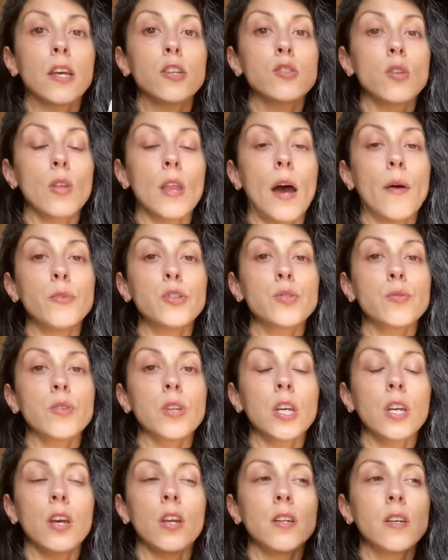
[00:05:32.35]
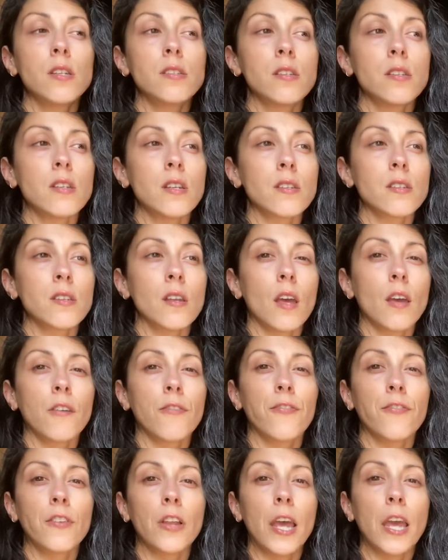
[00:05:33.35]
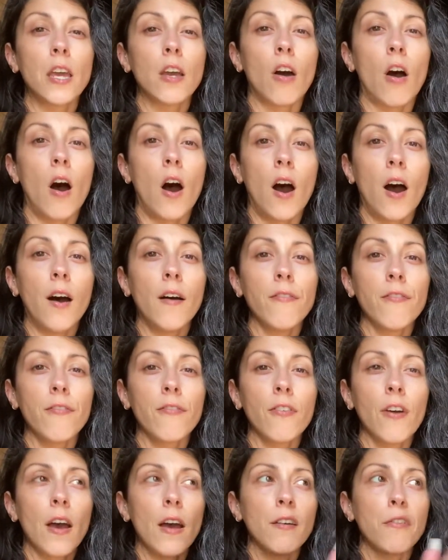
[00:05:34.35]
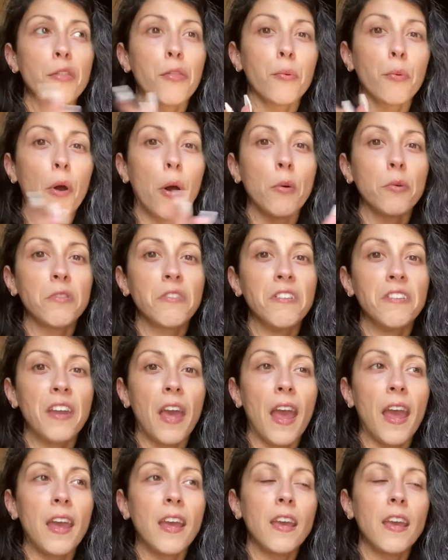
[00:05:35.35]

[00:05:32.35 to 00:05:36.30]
So that one's really good because it doesn't like flake off throughout the day.